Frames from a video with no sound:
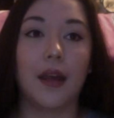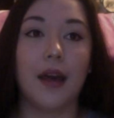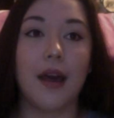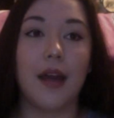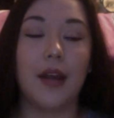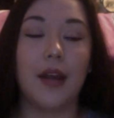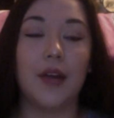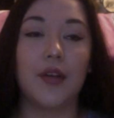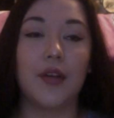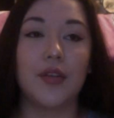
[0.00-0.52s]

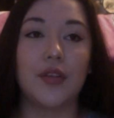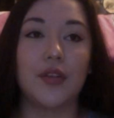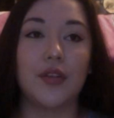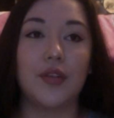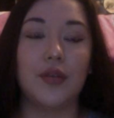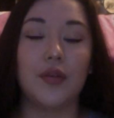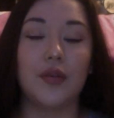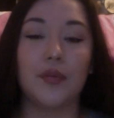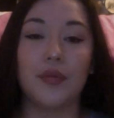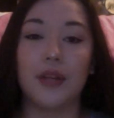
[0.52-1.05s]
And I also
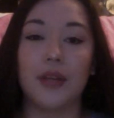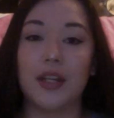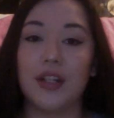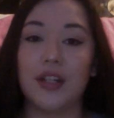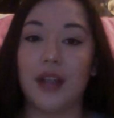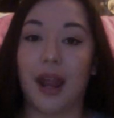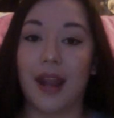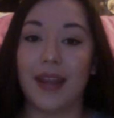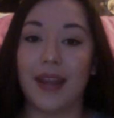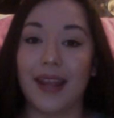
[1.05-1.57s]
do
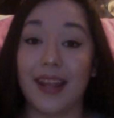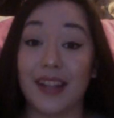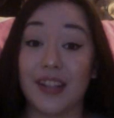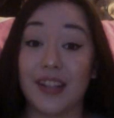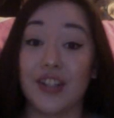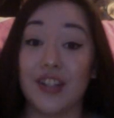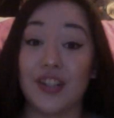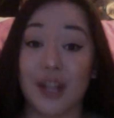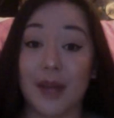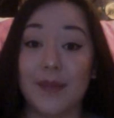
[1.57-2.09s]
appreciate
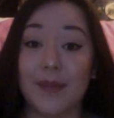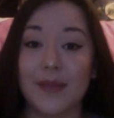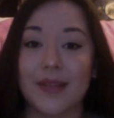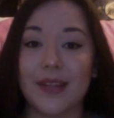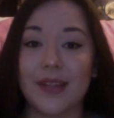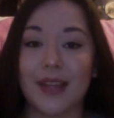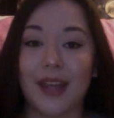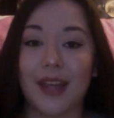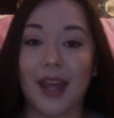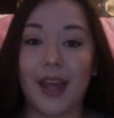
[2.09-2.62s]
hidden gems
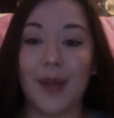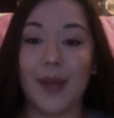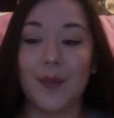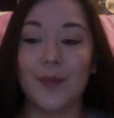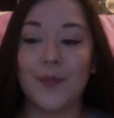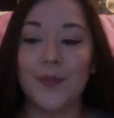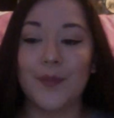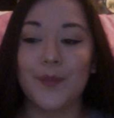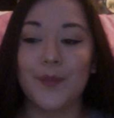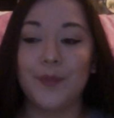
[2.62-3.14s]
in the game.
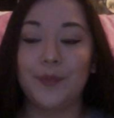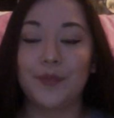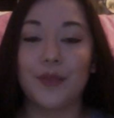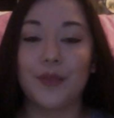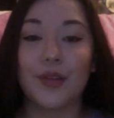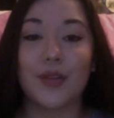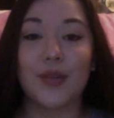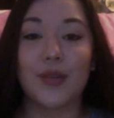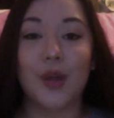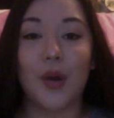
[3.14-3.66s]

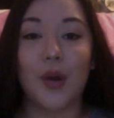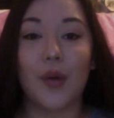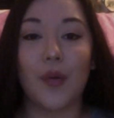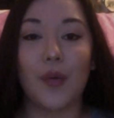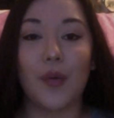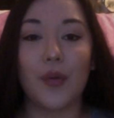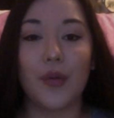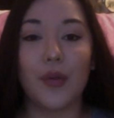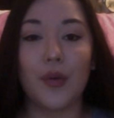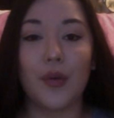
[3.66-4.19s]

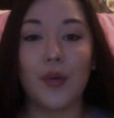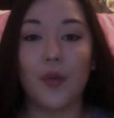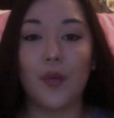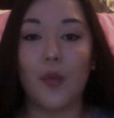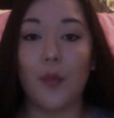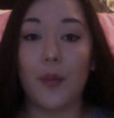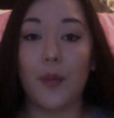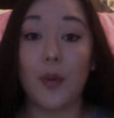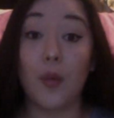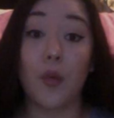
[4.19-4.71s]
So you'll
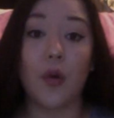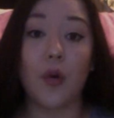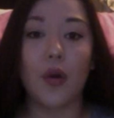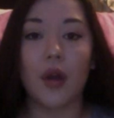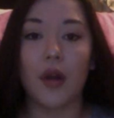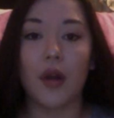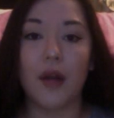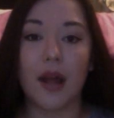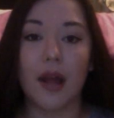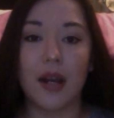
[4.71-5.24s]
be
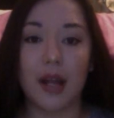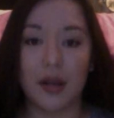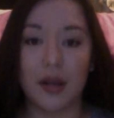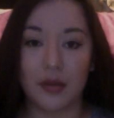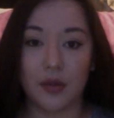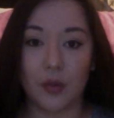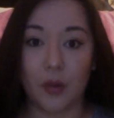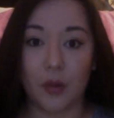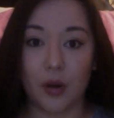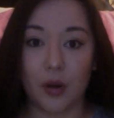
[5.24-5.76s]
walking around out
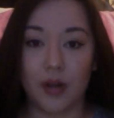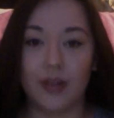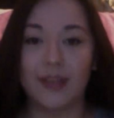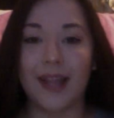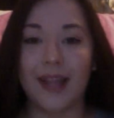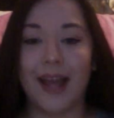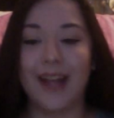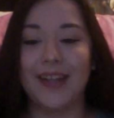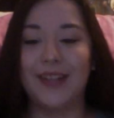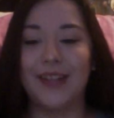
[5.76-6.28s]
in the world
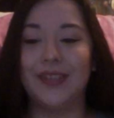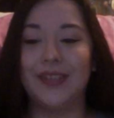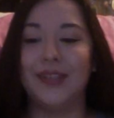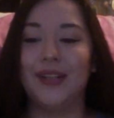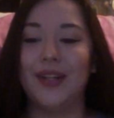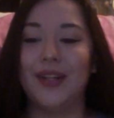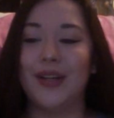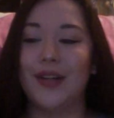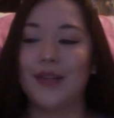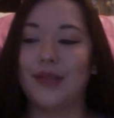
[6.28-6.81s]
and you'll
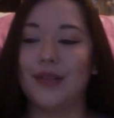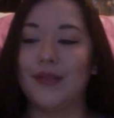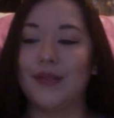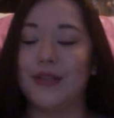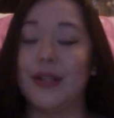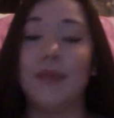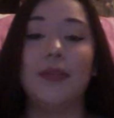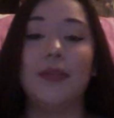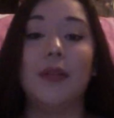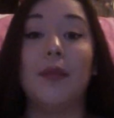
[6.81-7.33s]

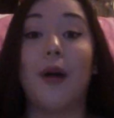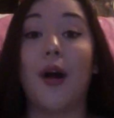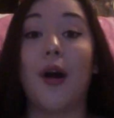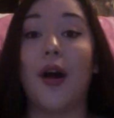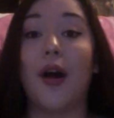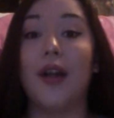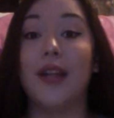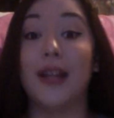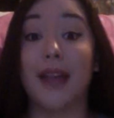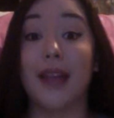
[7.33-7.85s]
stumble
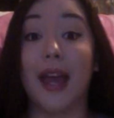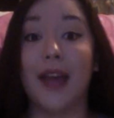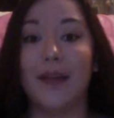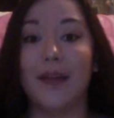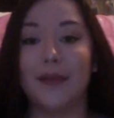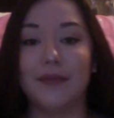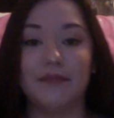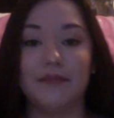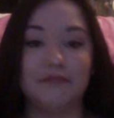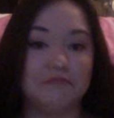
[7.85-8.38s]
upon a
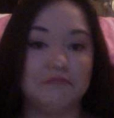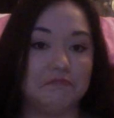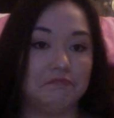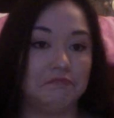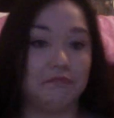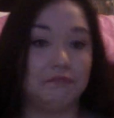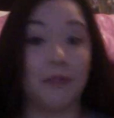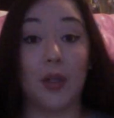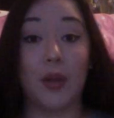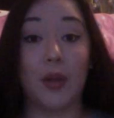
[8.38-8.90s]
cave.
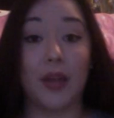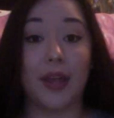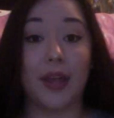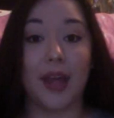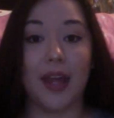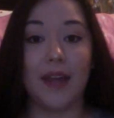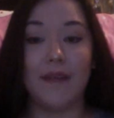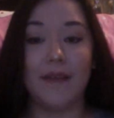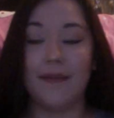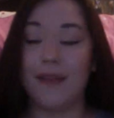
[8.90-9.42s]
You go in the
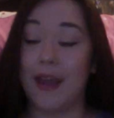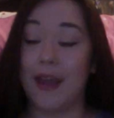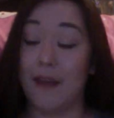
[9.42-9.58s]
cave.